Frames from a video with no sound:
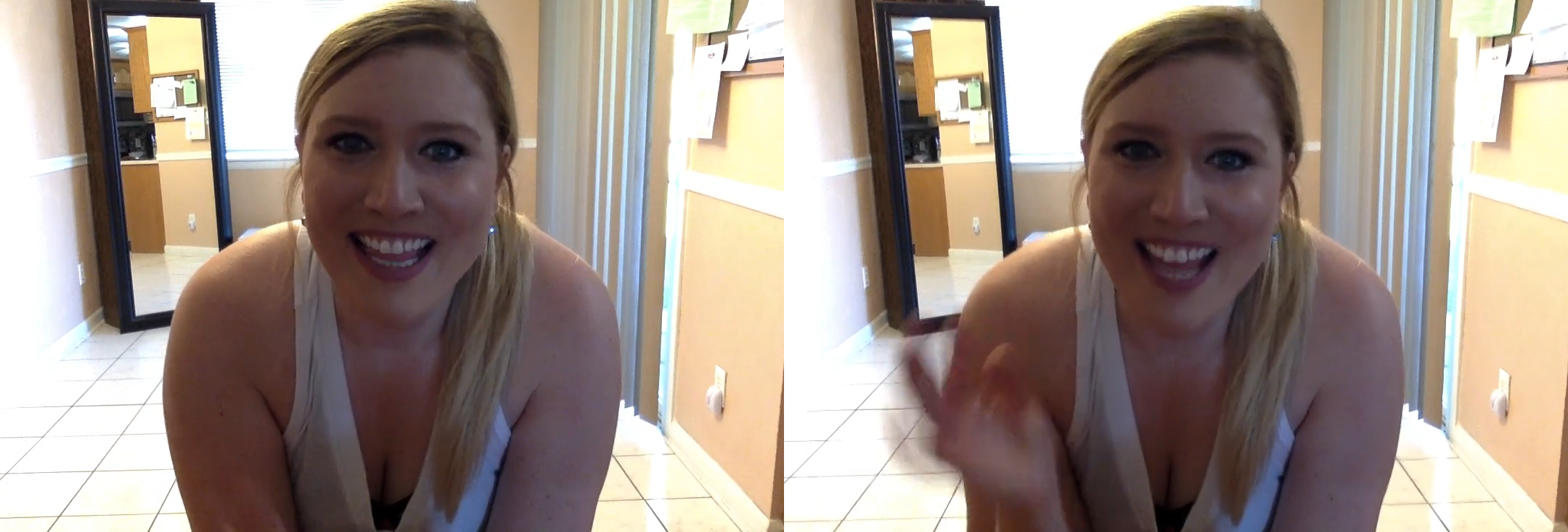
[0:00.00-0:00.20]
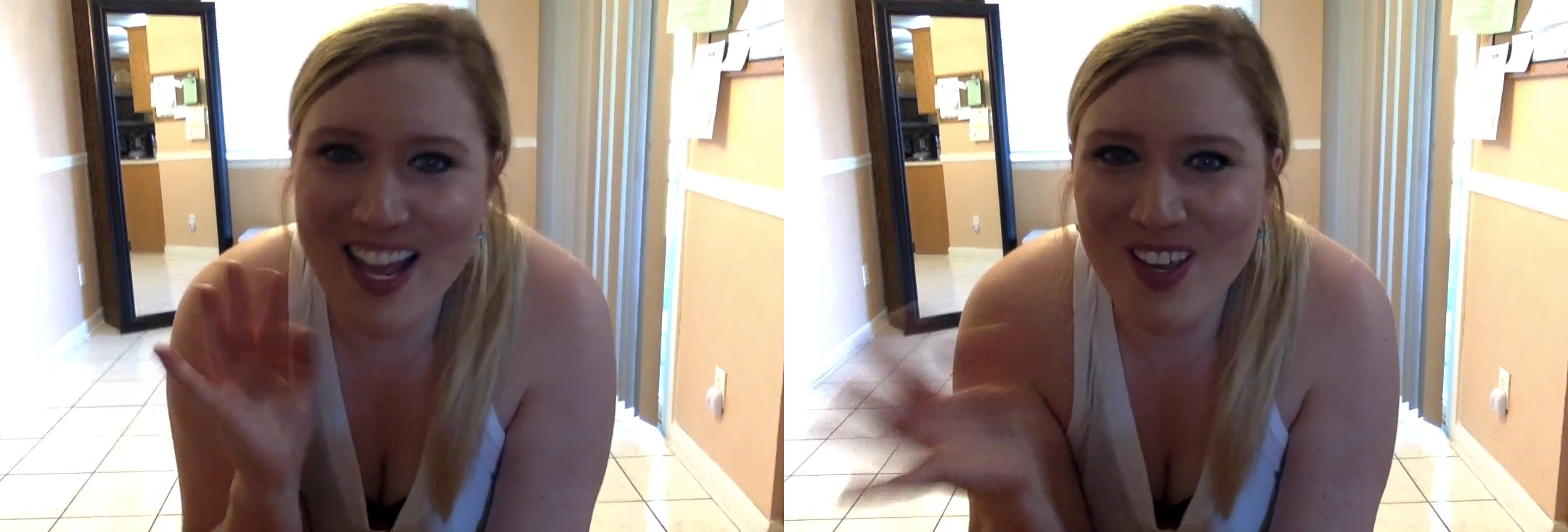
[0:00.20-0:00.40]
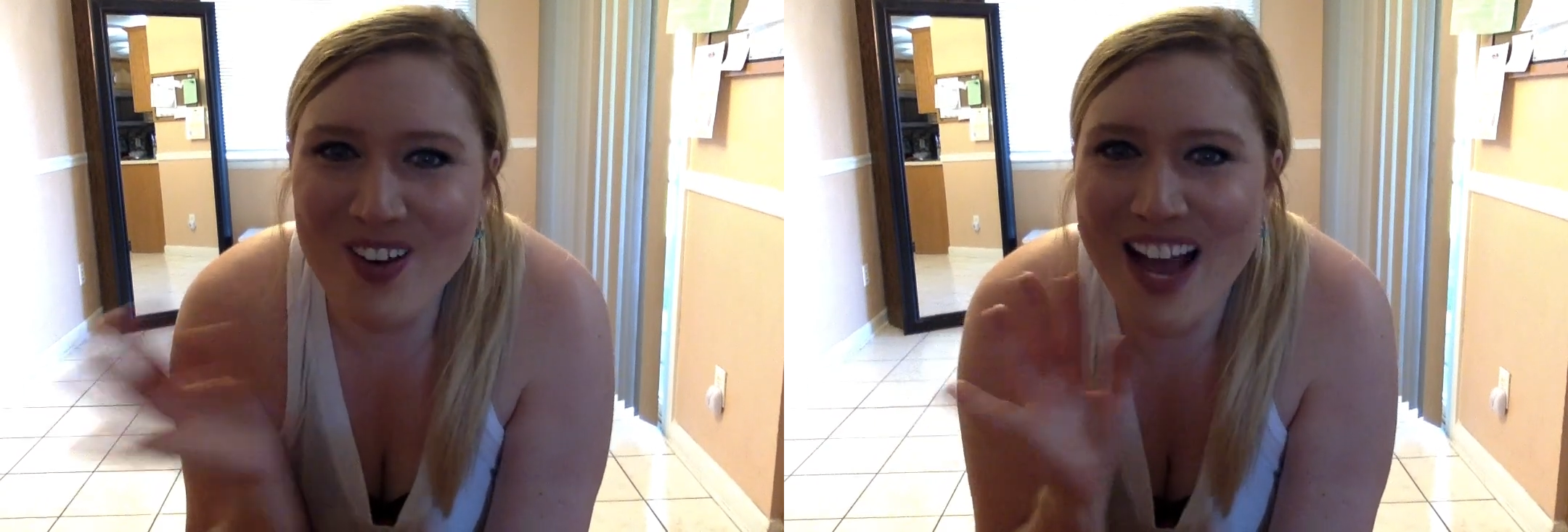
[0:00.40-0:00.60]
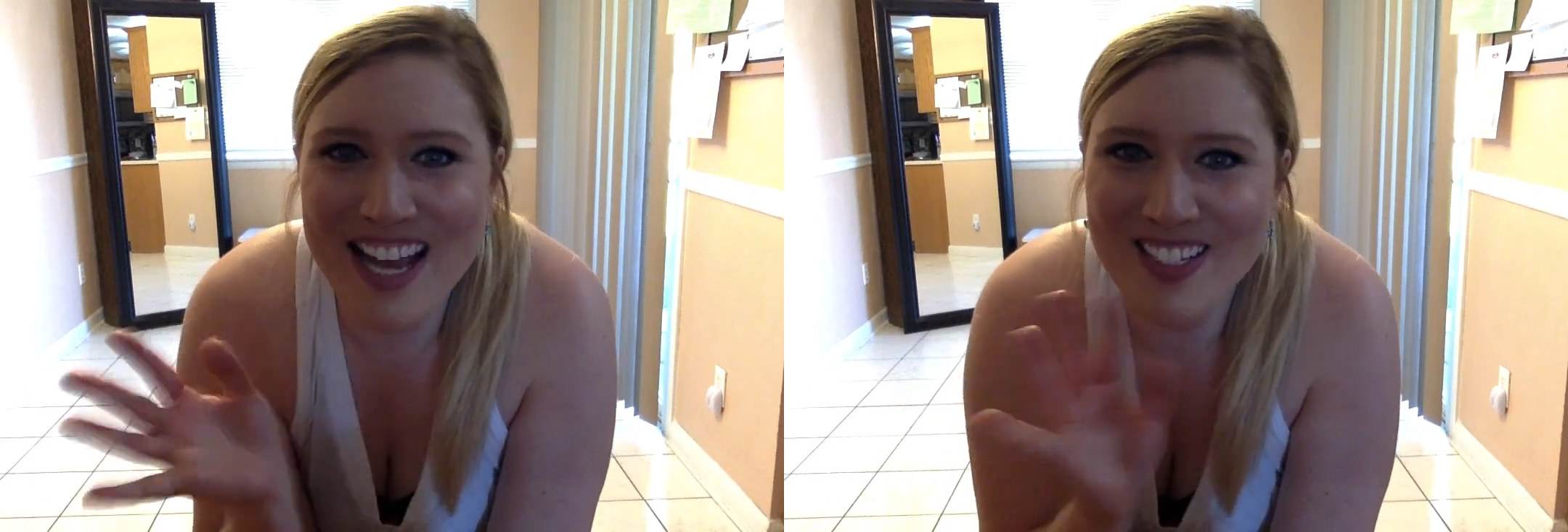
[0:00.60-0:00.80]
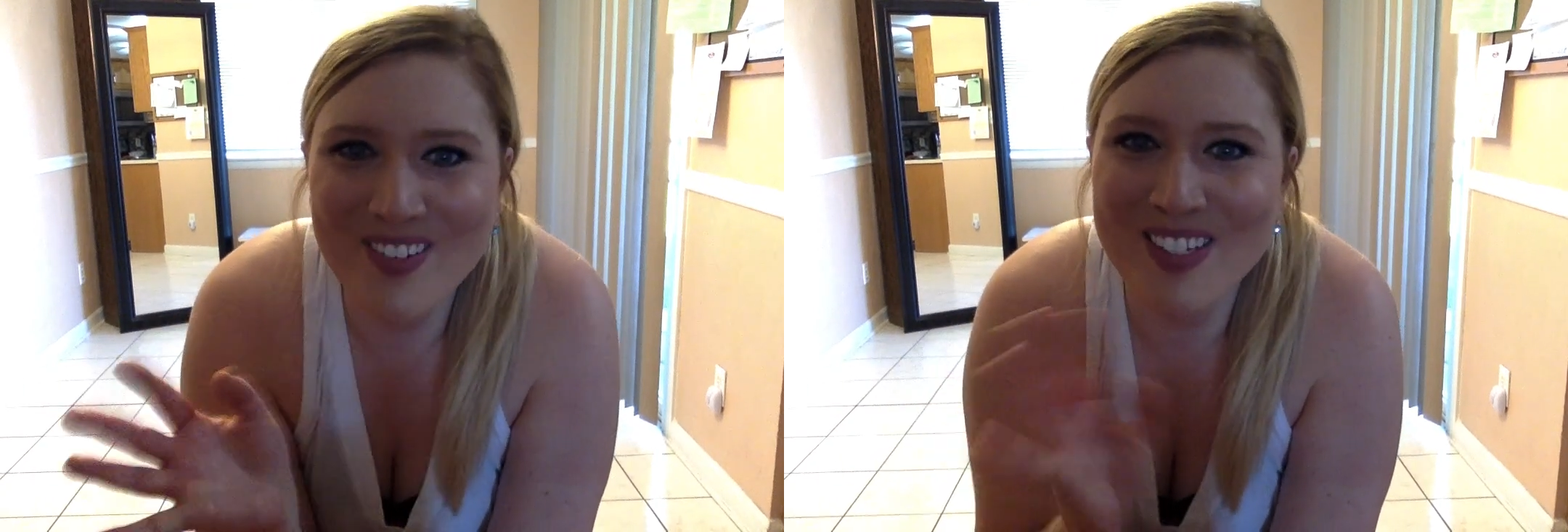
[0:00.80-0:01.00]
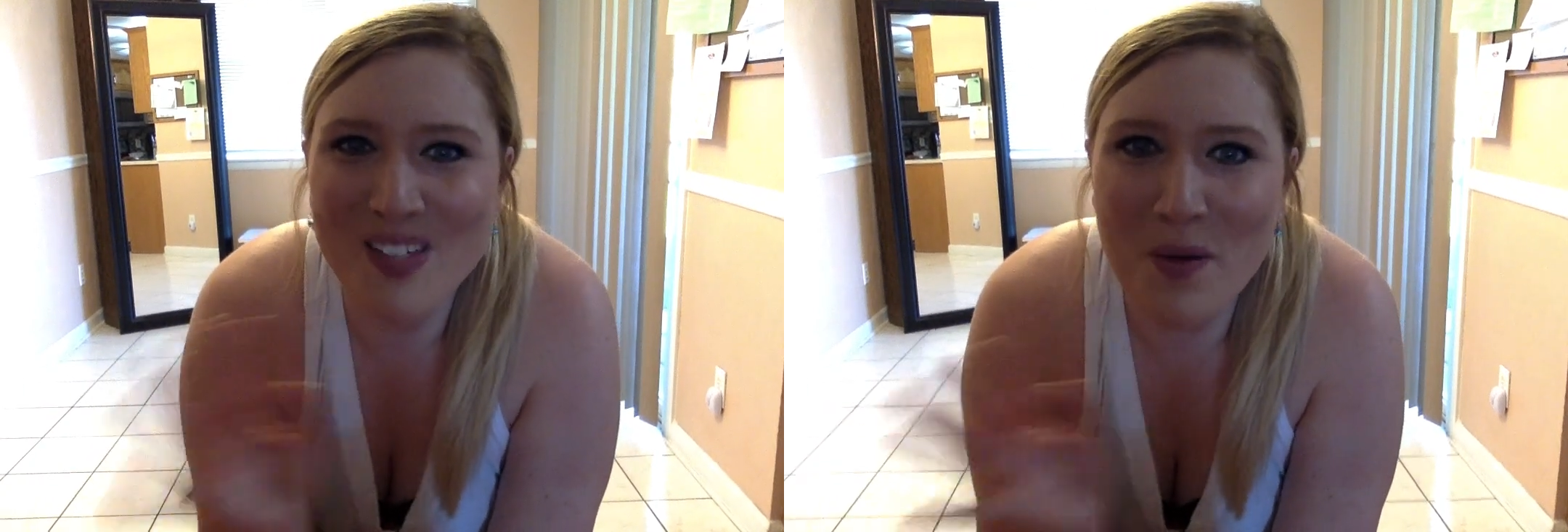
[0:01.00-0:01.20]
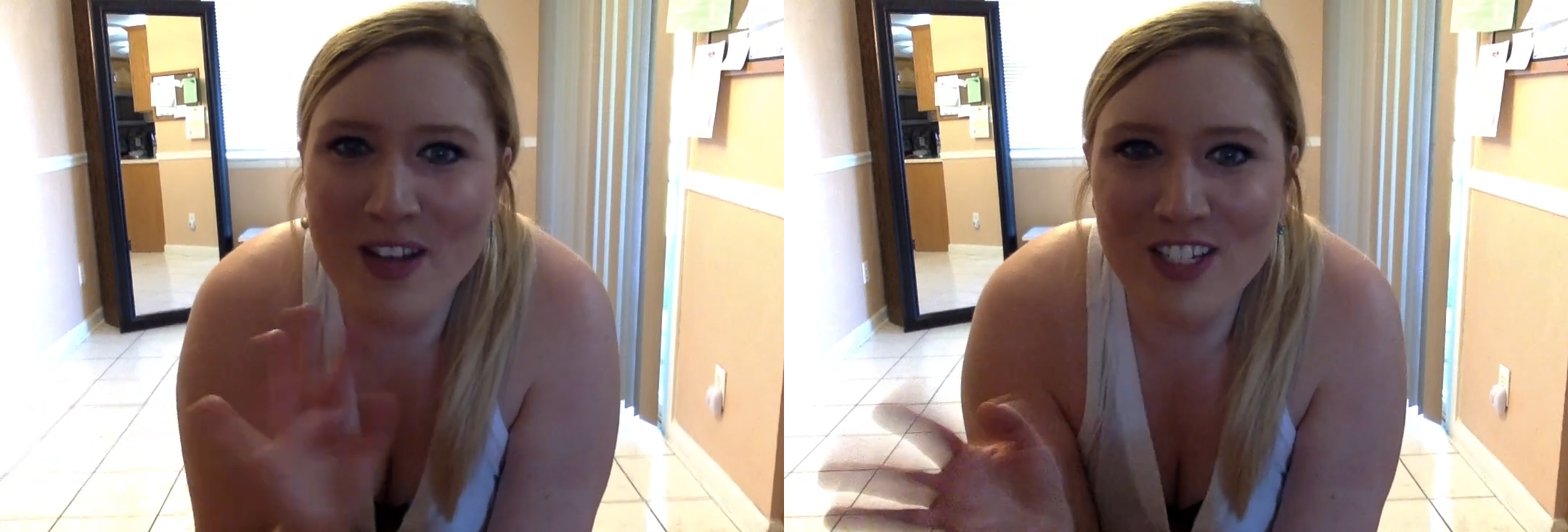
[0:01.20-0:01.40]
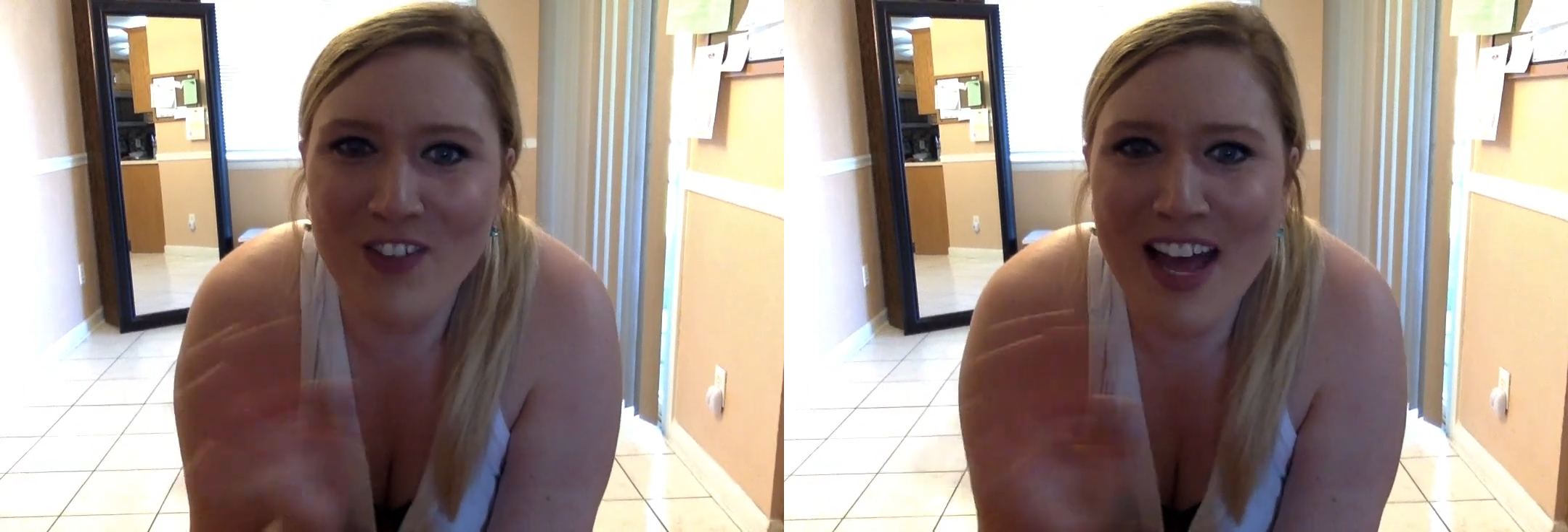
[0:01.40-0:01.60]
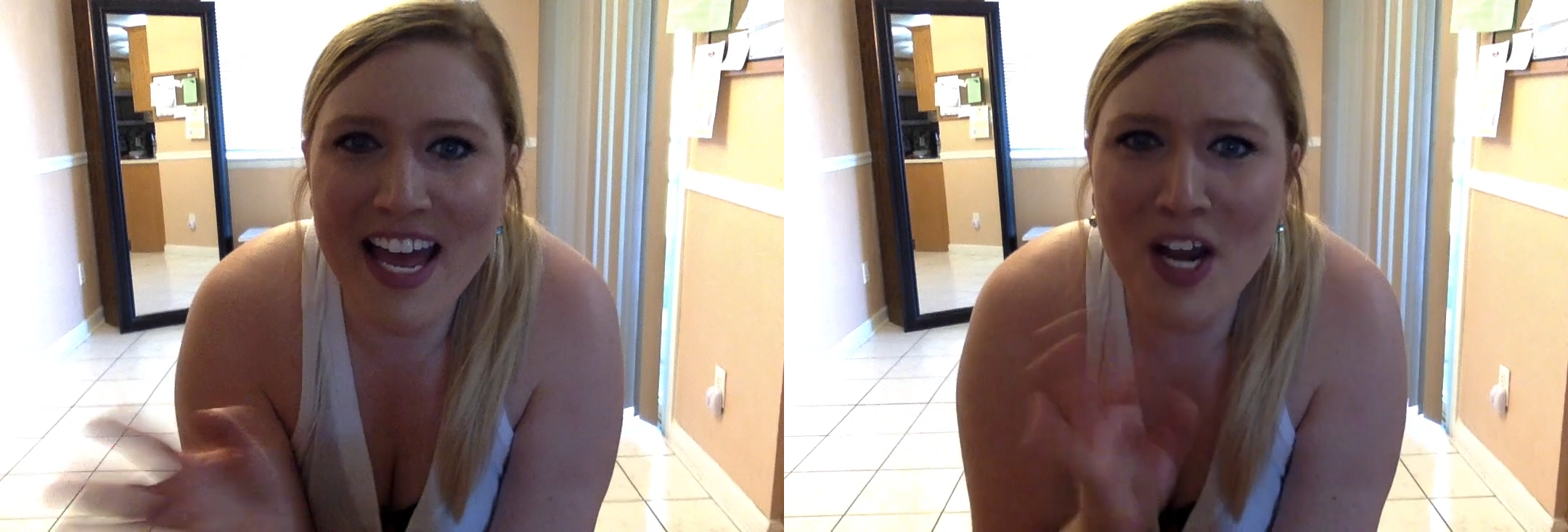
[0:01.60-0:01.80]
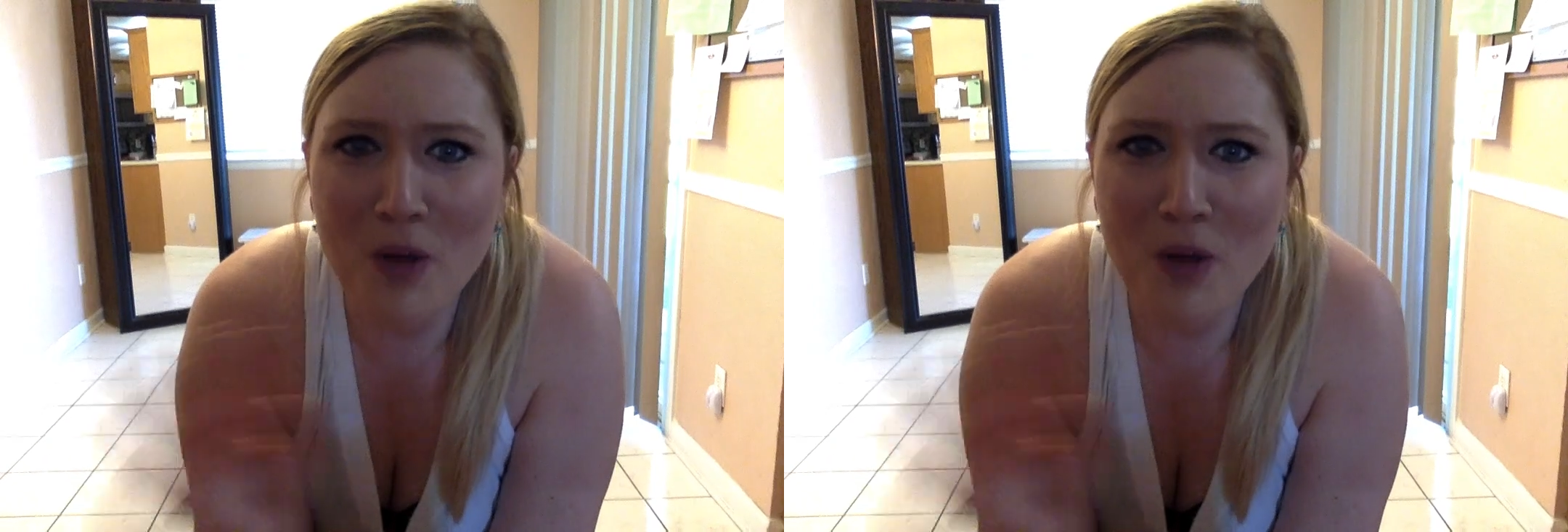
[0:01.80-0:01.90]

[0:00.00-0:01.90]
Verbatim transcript: Thank you guys. It was so much fun.